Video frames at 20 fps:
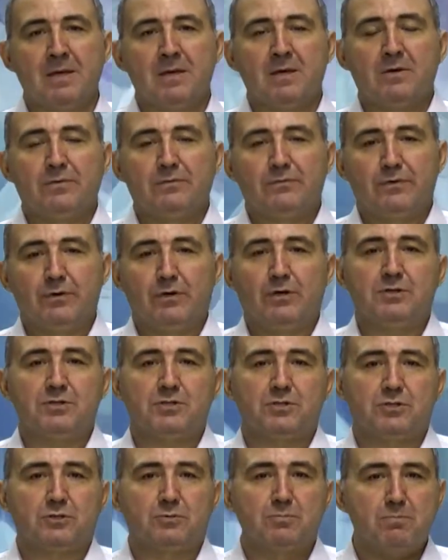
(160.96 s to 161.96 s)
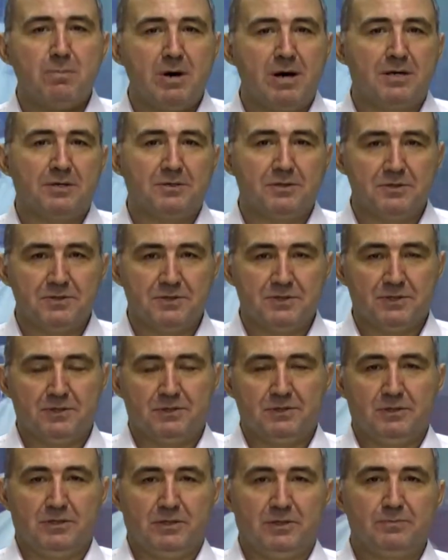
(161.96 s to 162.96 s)
First, Mardin
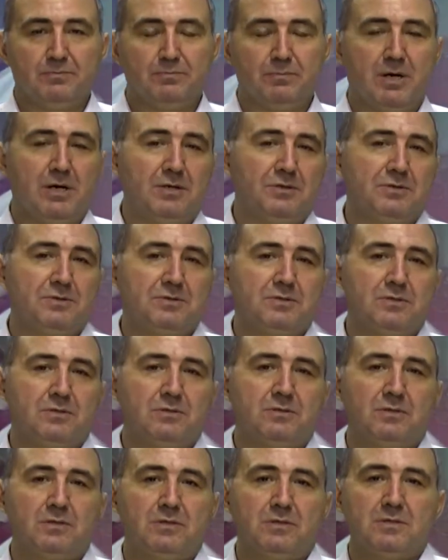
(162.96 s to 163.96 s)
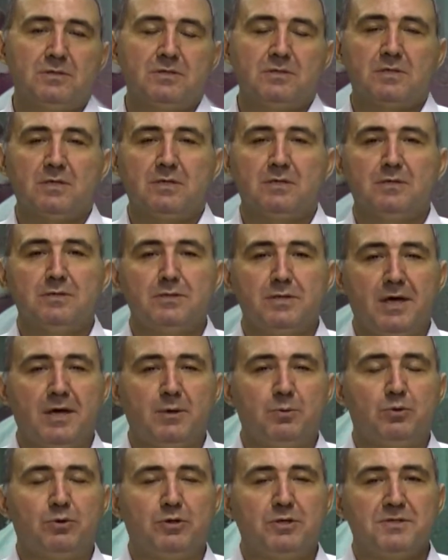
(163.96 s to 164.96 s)
city. Mardin city is a
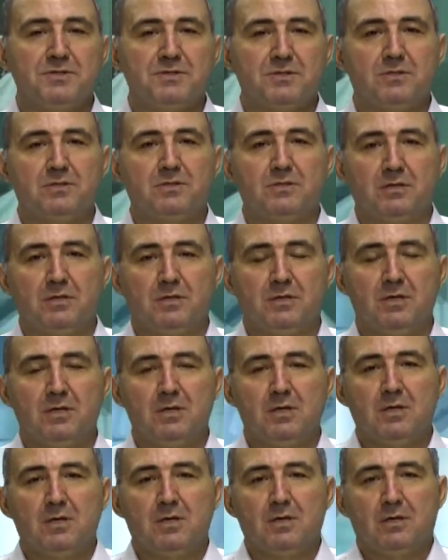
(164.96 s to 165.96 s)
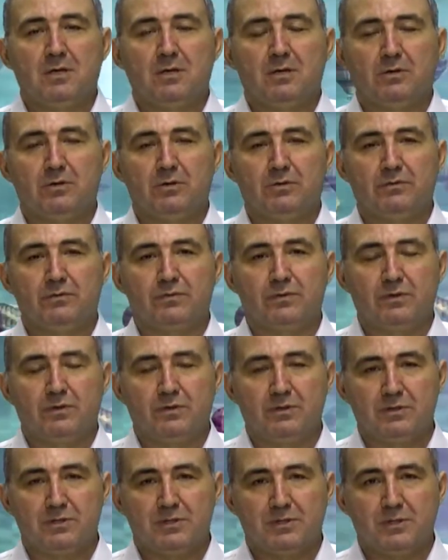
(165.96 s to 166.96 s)
neighboring city of
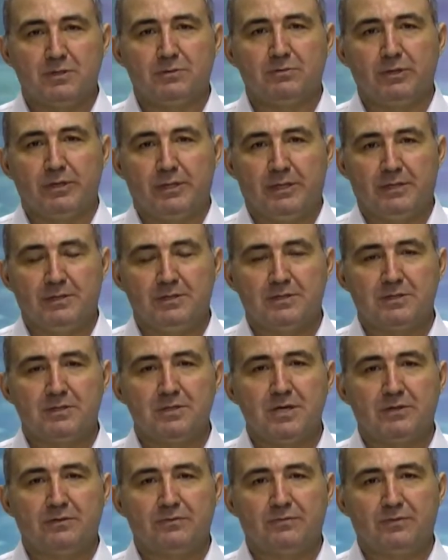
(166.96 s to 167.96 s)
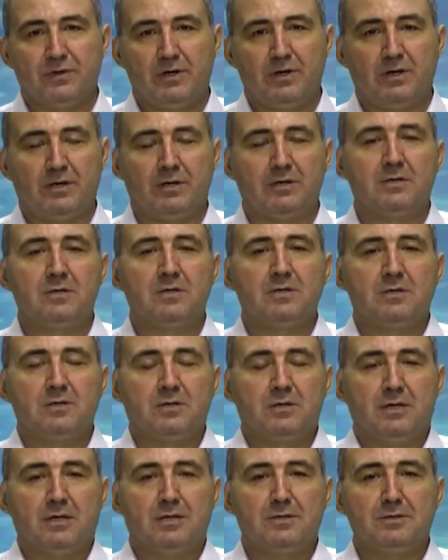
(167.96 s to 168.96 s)
Syria. It's not far.
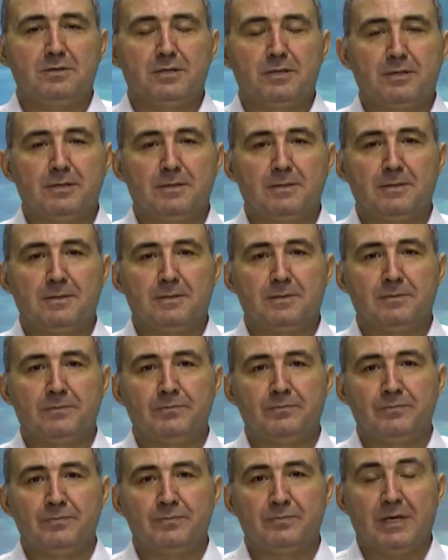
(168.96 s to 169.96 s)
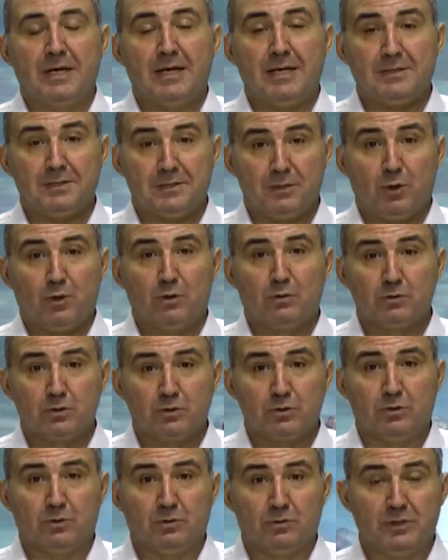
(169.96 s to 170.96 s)
And
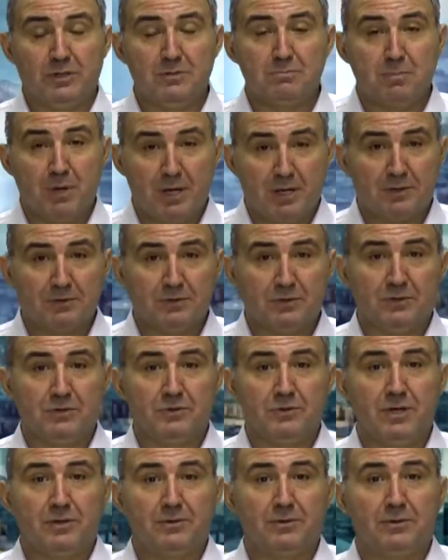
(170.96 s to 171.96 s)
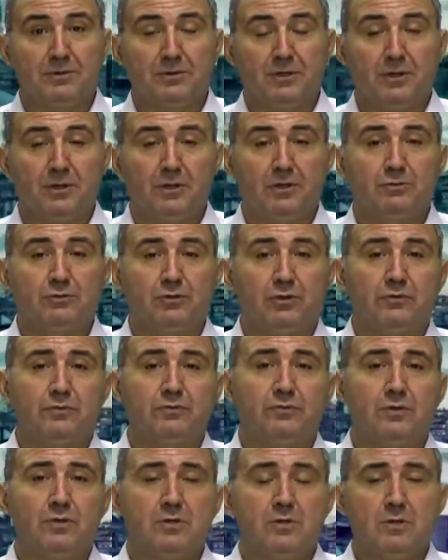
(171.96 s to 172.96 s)
also in Mardin there are a lot of
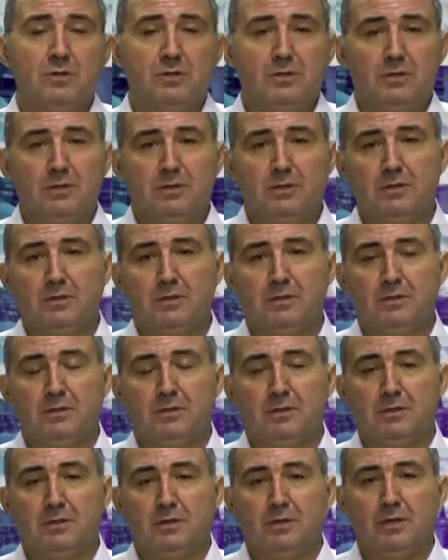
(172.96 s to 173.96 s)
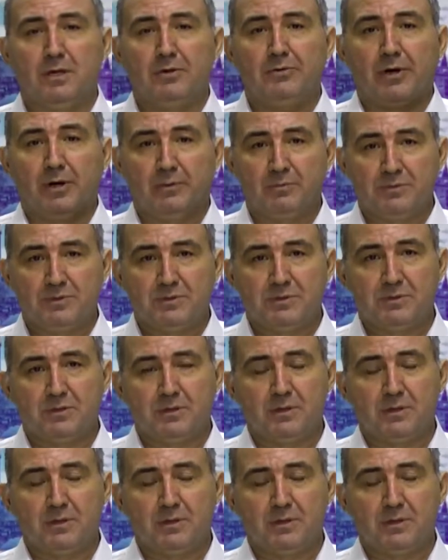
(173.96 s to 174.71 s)
Arabs